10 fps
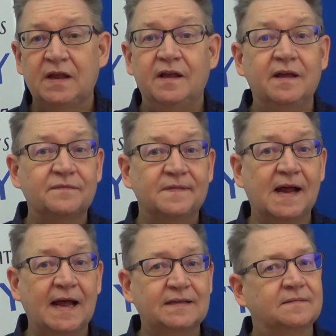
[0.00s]
If
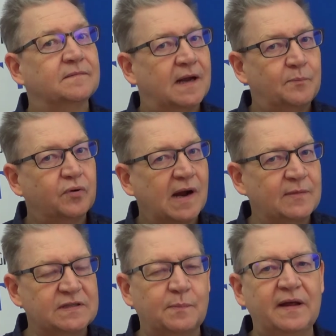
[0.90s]
not, I
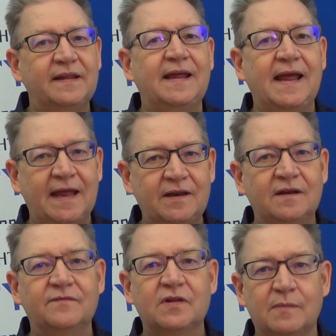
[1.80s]
promise by the end
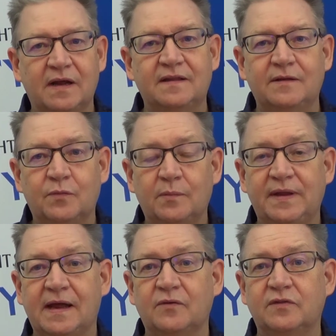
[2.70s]
of the month it will
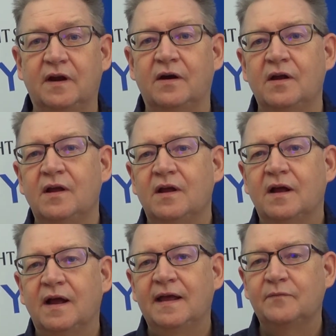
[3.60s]
be out there.
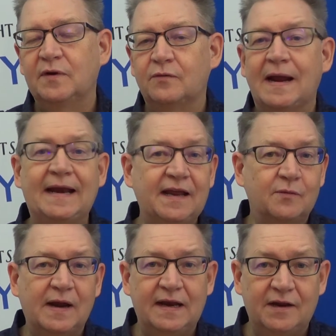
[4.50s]
I have been writing and
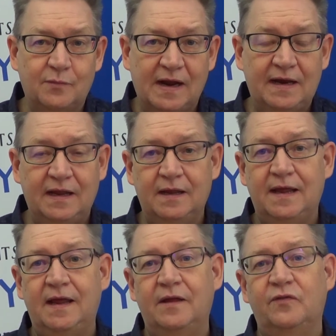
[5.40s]
writing and writing,
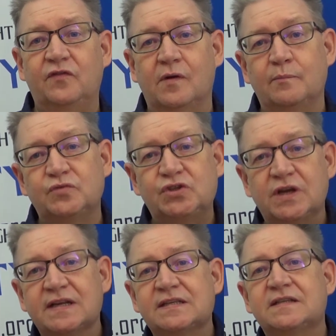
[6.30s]
and so I'm
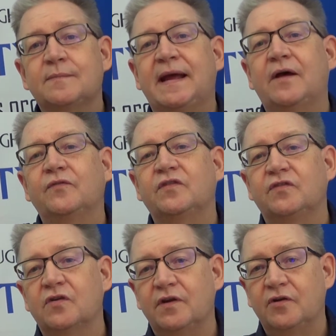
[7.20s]
just about to
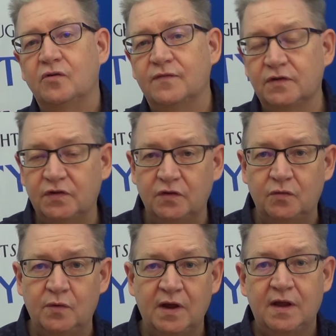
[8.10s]
turn it over
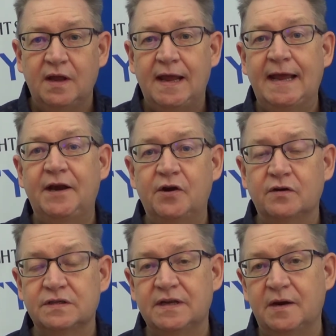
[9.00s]
to
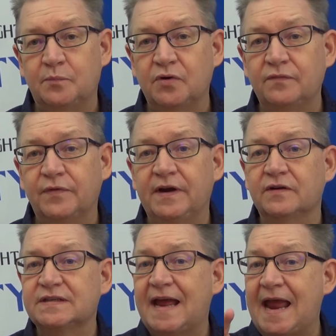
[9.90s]
editors and
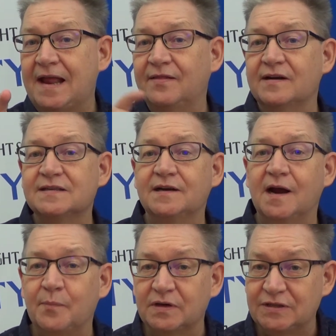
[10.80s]
proofreaders. And there's an
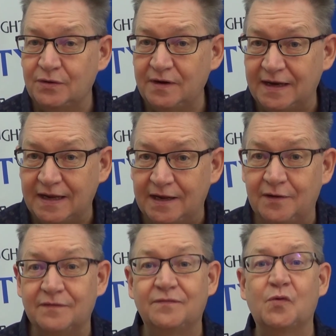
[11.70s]
opportunity
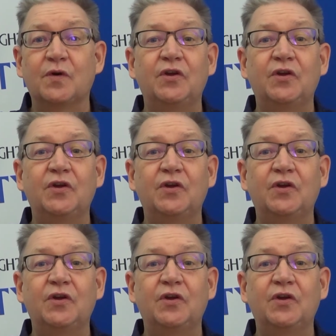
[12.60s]
for